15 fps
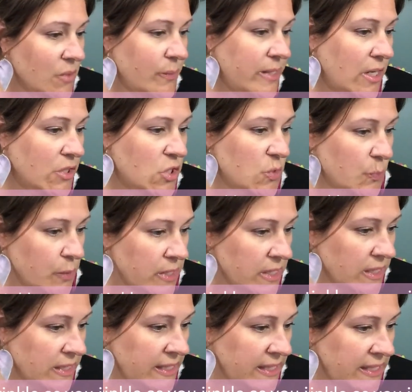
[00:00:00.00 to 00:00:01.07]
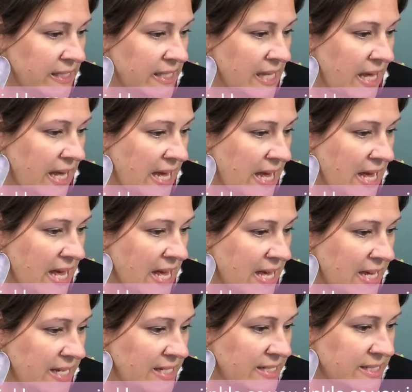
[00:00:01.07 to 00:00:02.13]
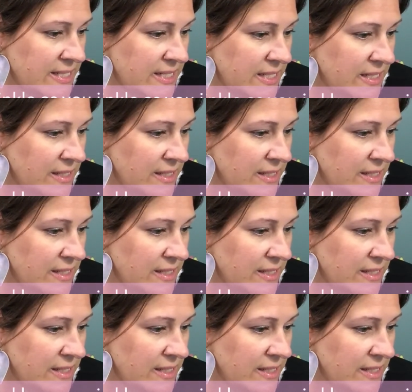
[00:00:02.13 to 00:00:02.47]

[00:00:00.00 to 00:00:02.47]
we are sprinkling, and